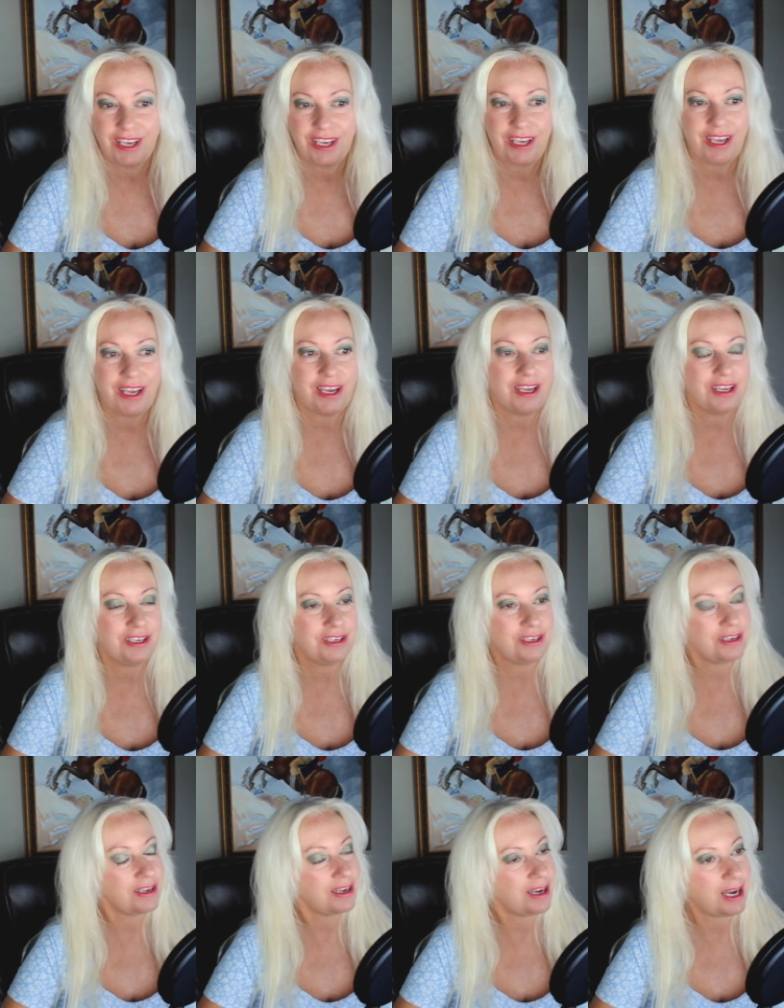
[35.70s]
And
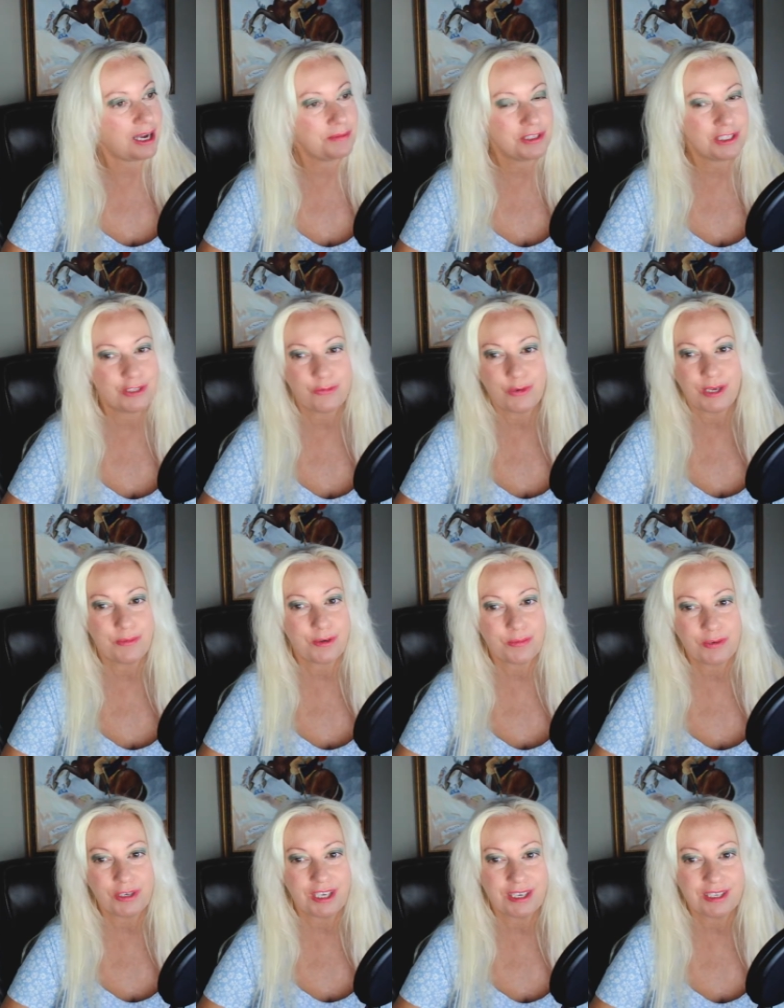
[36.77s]
I'm just way more
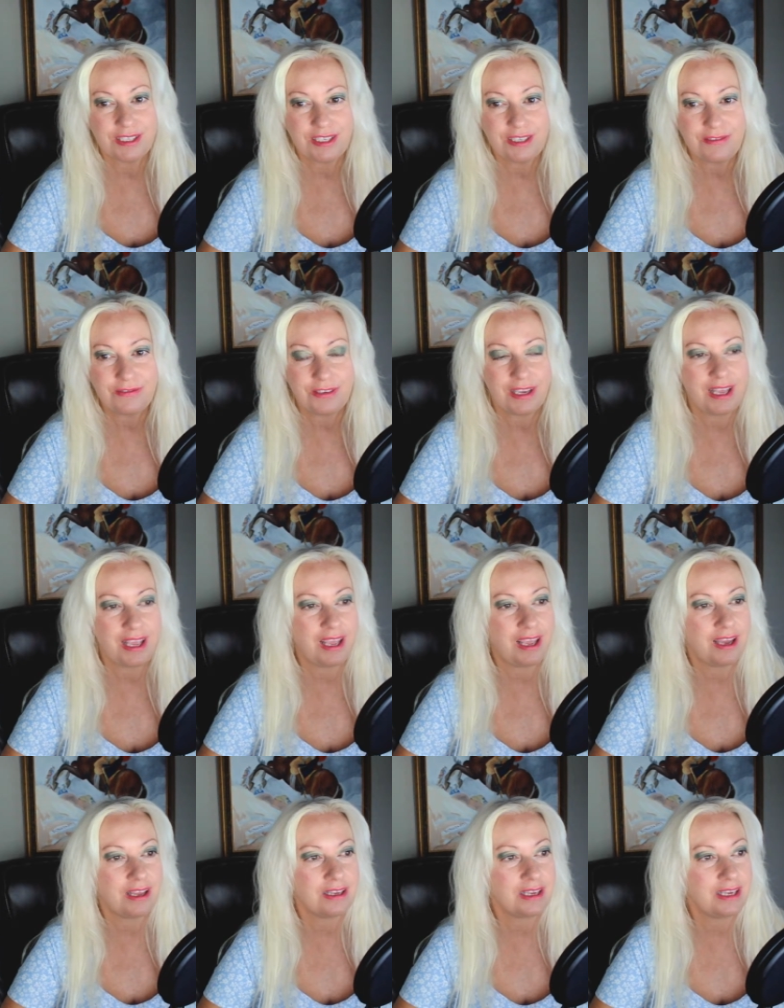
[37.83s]
productive
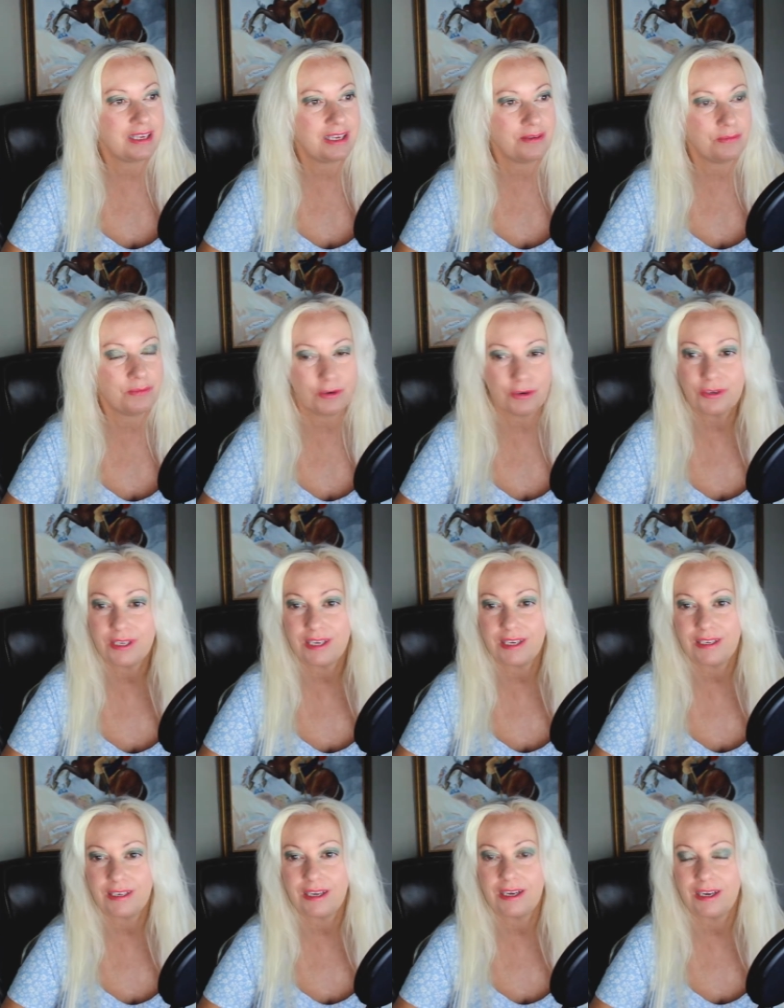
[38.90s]
and I get more
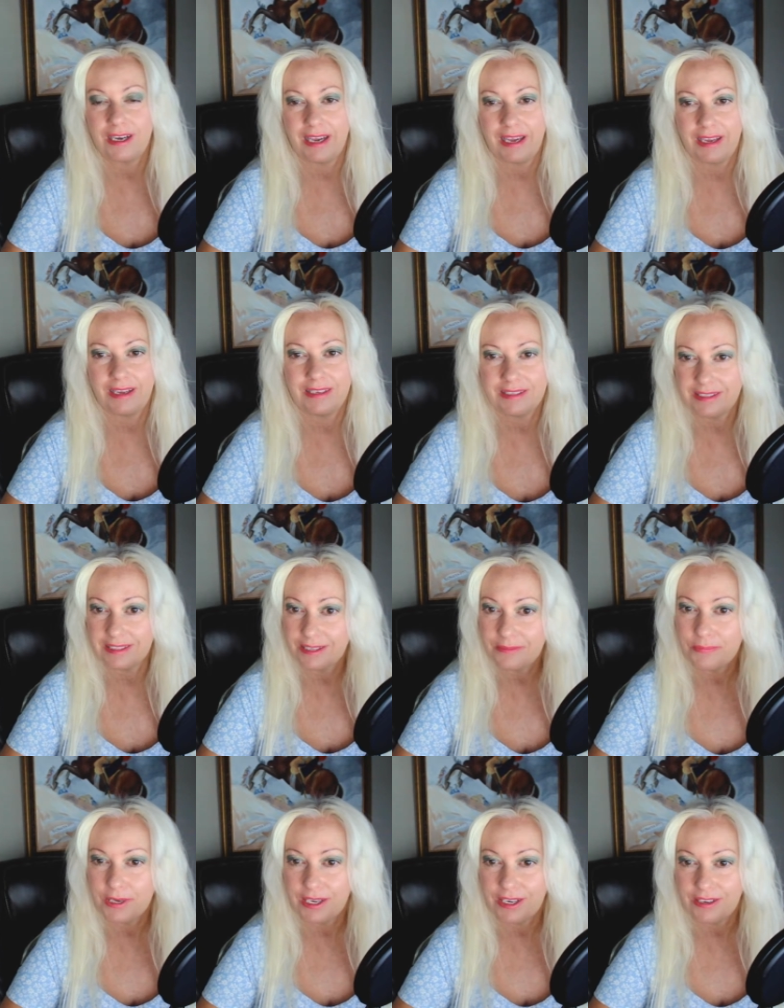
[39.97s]
done. I
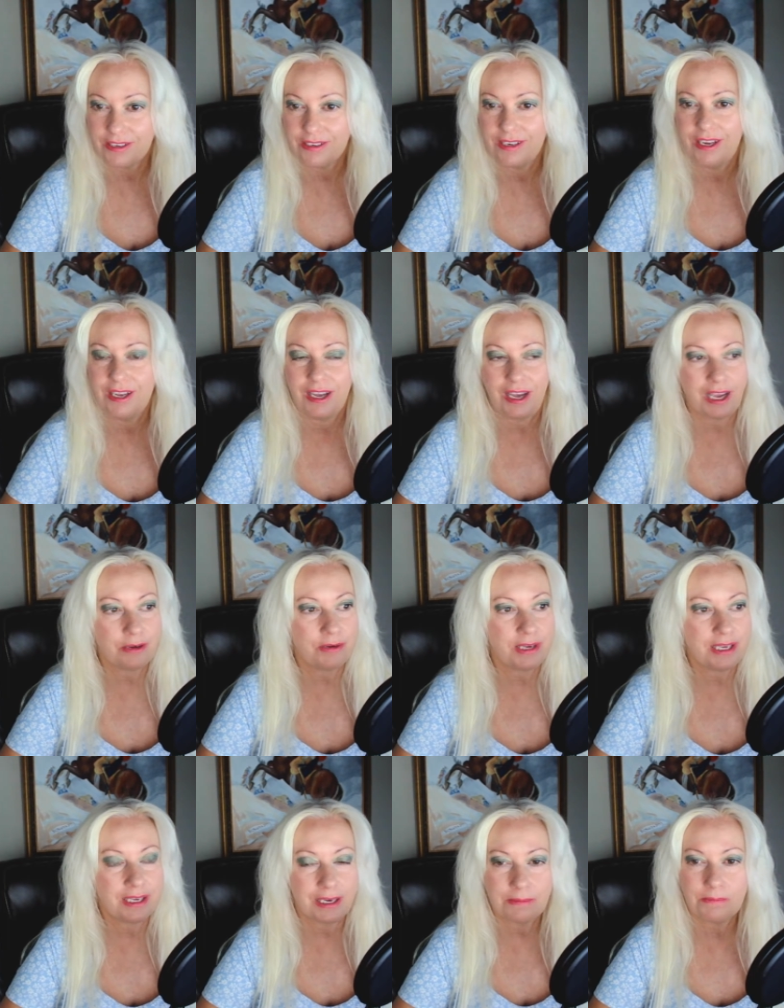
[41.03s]
sleep better. I
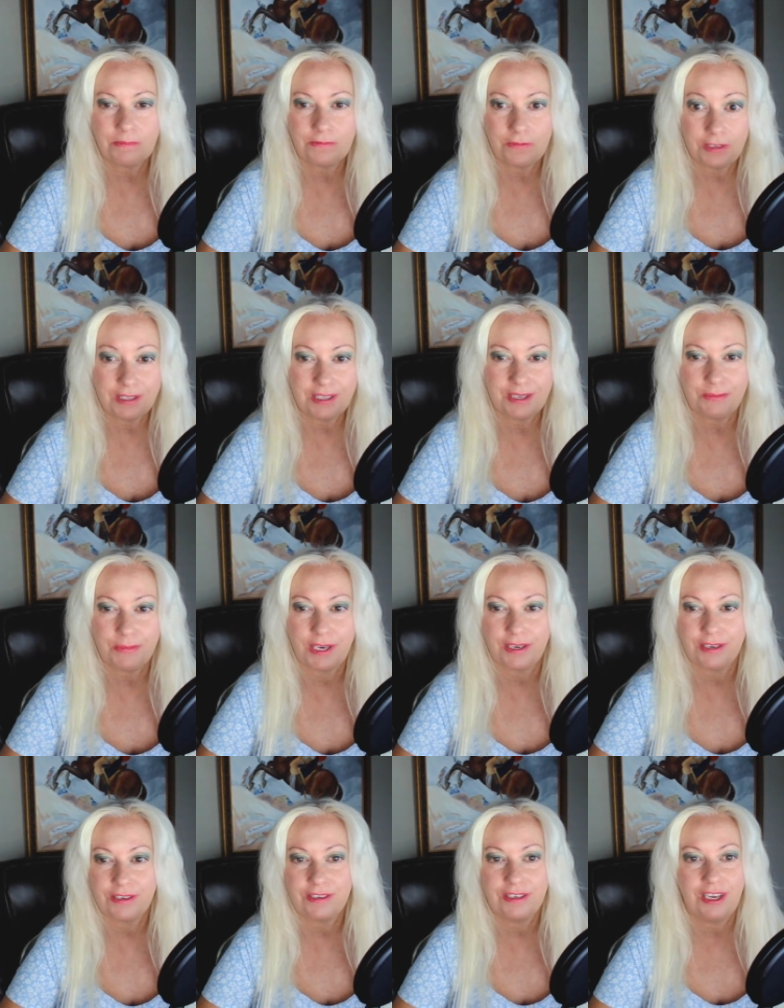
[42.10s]
wake up feeling
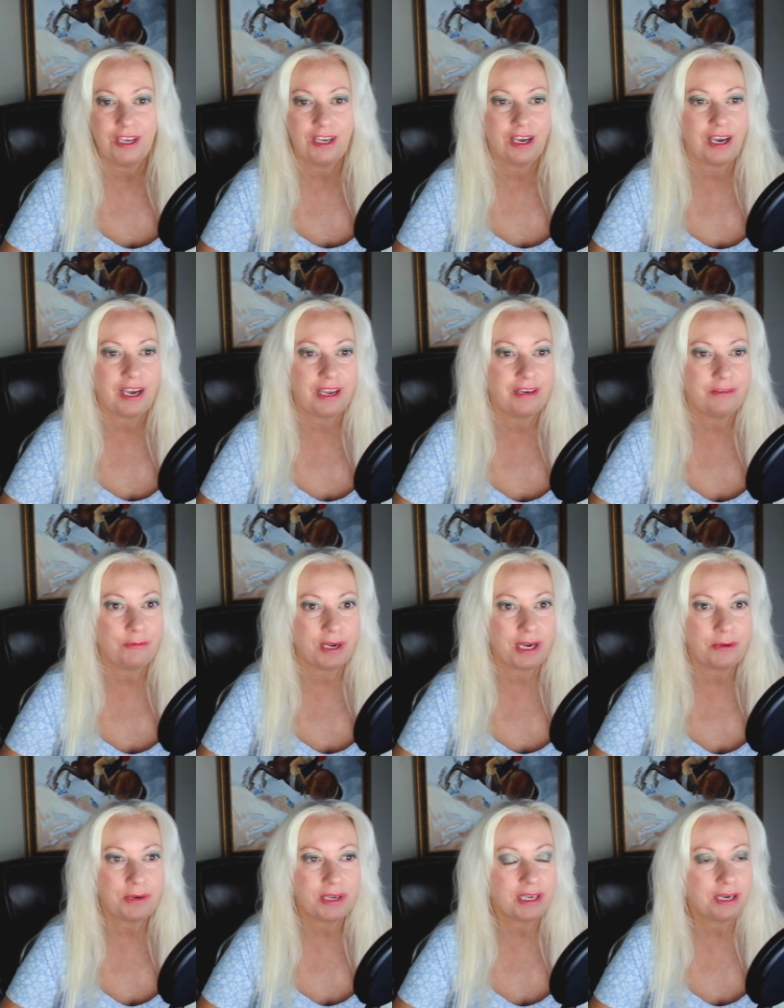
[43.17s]
better. When I
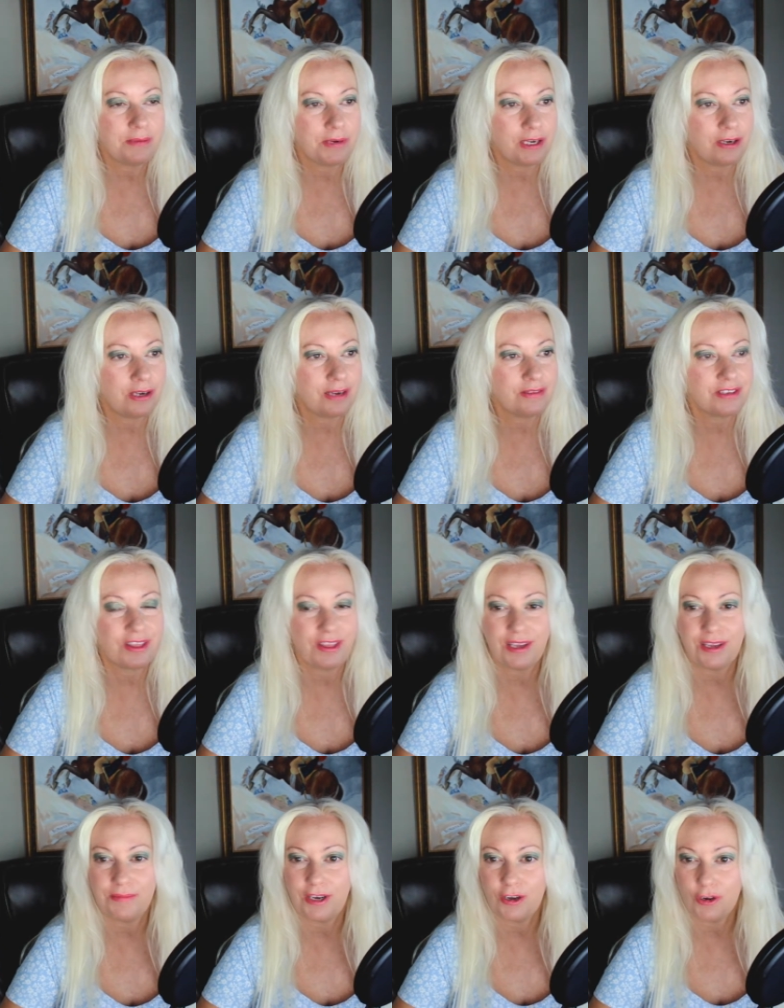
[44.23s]
wake up, I don't have to think
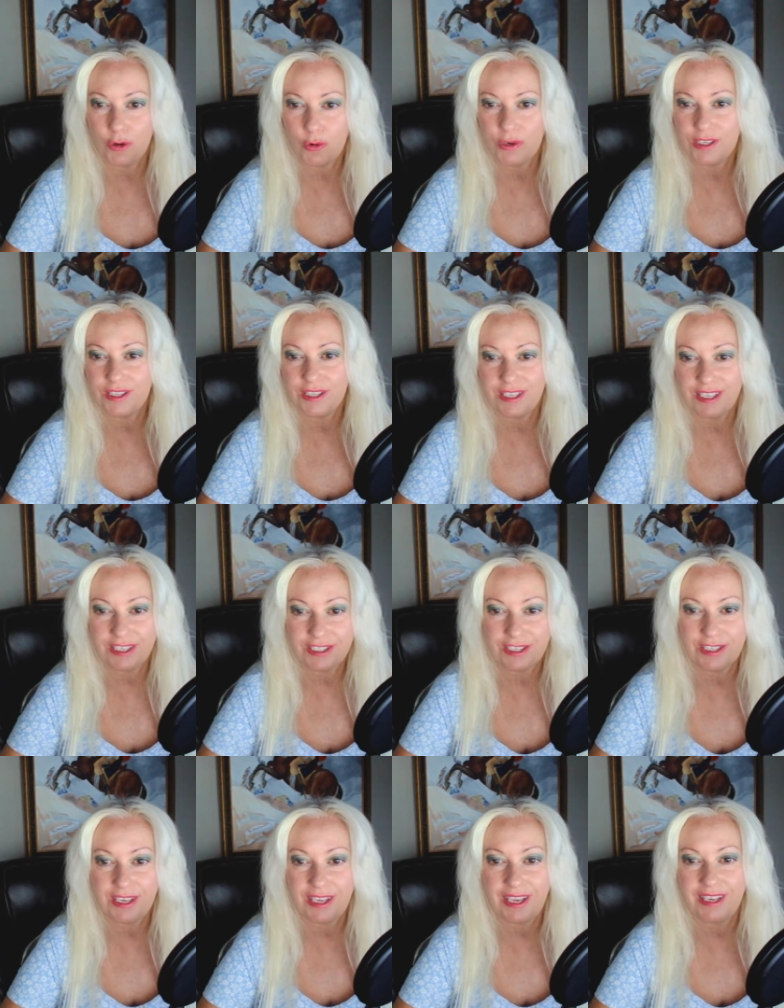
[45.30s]
about going to the
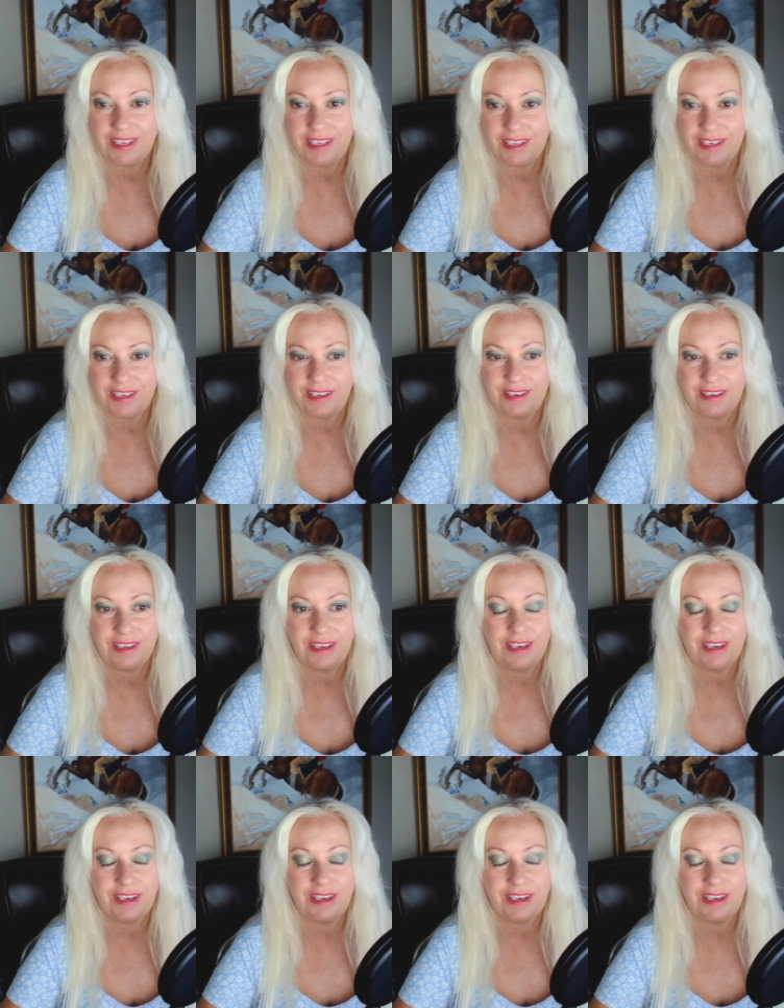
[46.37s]
kitchen and getting